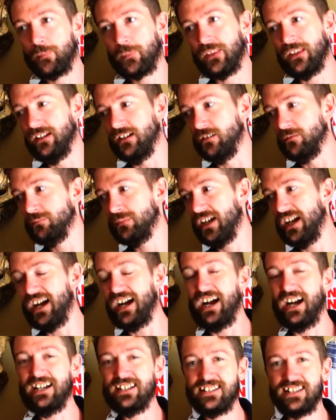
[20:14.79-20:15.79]
you know,
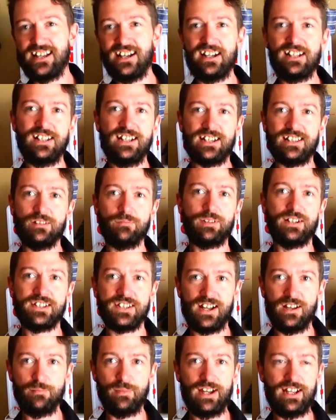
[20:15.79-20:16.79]
I say I like them because
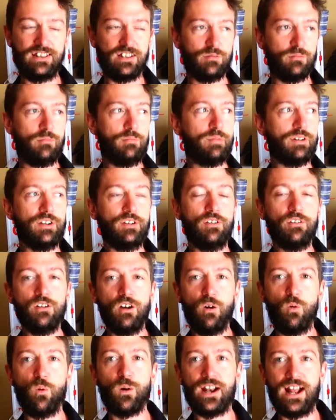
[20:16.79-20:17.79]
I made them, but no
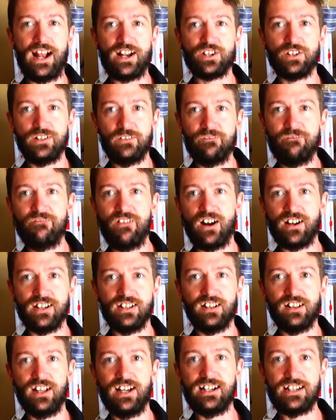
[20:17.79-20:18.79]
one actually
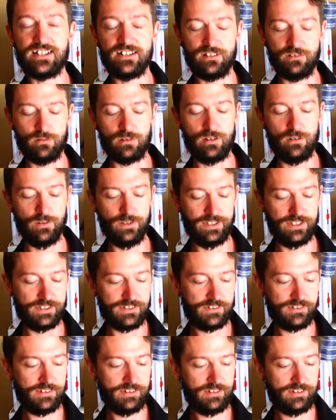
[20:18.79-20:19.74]
fucking likes Negronis.